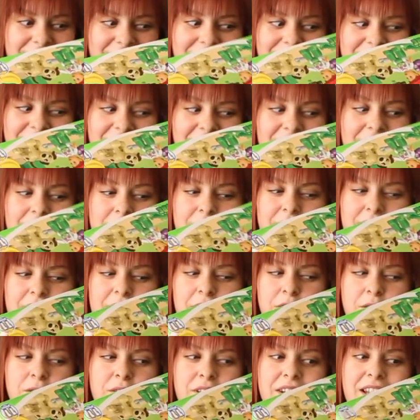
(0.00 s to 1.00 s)
Oh yeah,
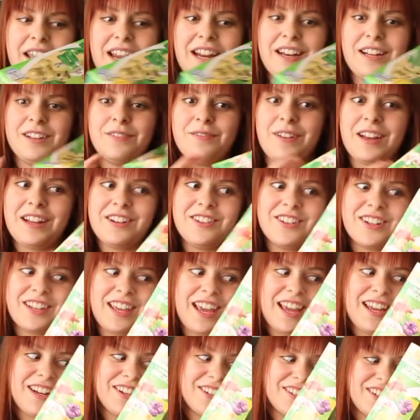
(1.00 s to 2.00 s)
creative
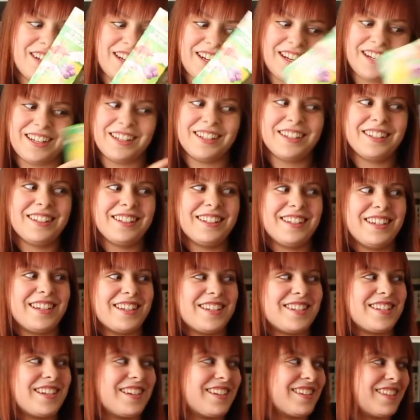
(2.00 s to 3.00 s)
education,
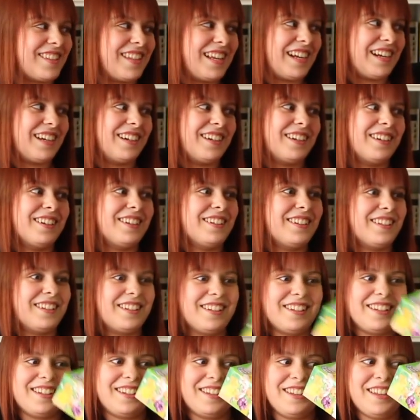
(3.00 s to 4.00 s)
it says there.
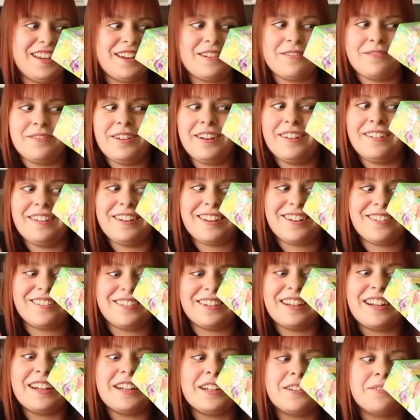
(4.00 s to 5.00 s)
Yeah, very
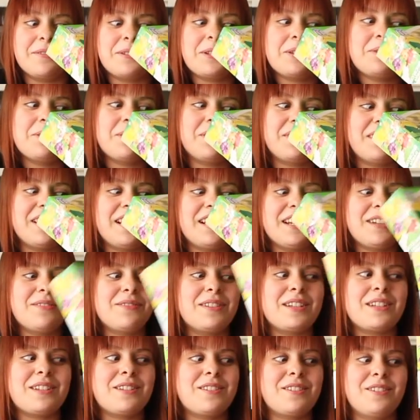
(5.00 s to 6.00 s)
creative, so creative
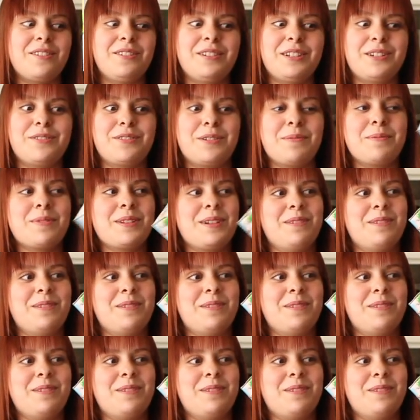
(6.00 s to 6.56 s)
they stole it from